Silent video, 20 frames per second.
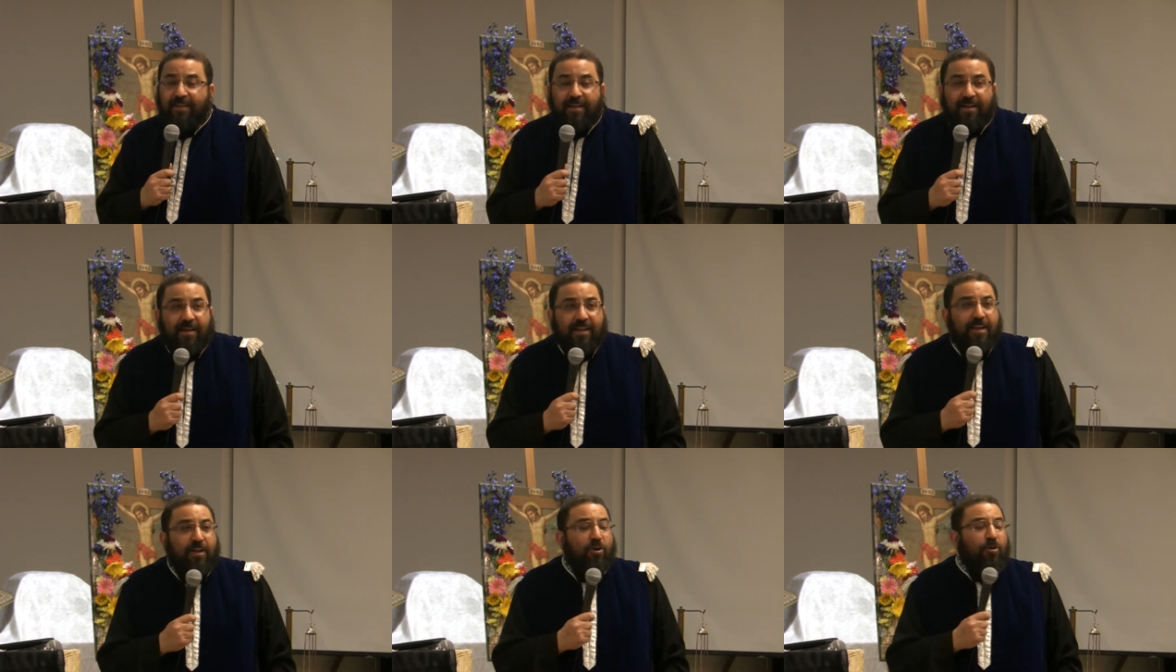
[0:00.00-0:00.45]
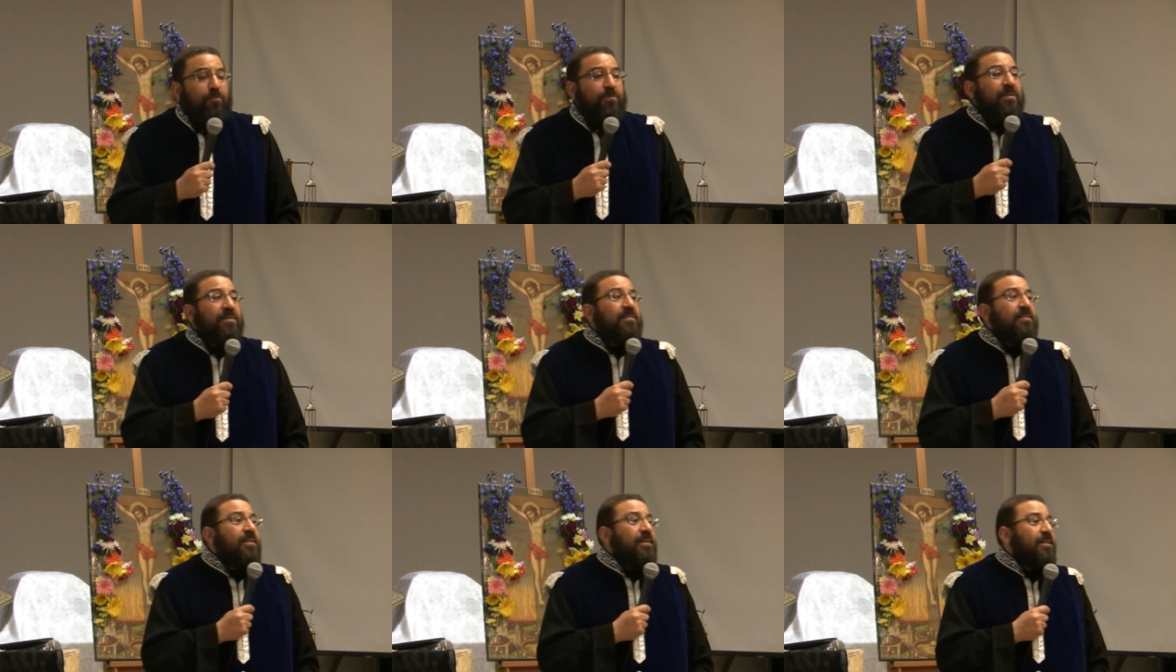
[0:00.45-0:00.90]
And I hope
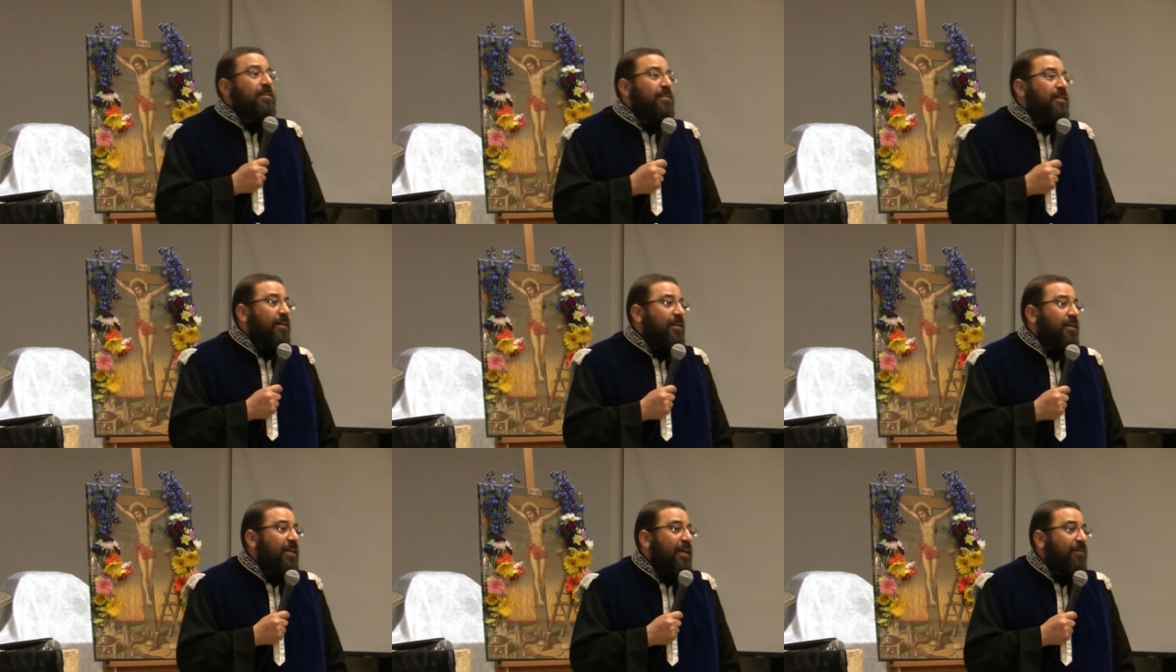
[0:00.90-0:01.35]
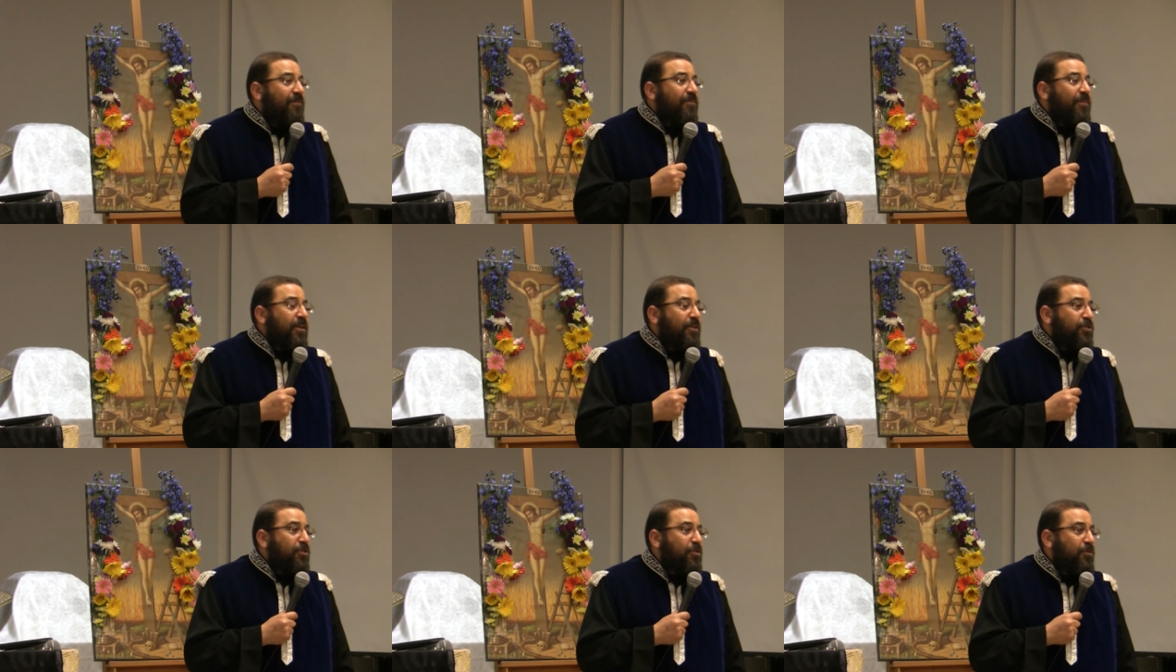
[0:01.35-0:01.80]
the signal have
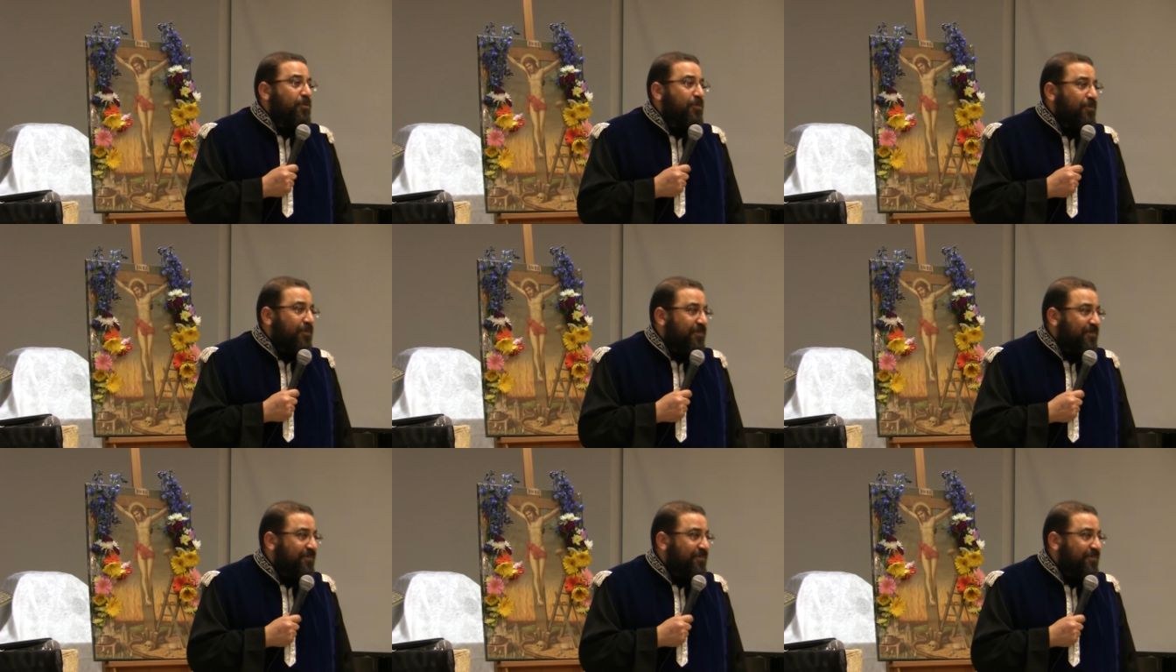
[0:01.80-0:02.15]
reached you.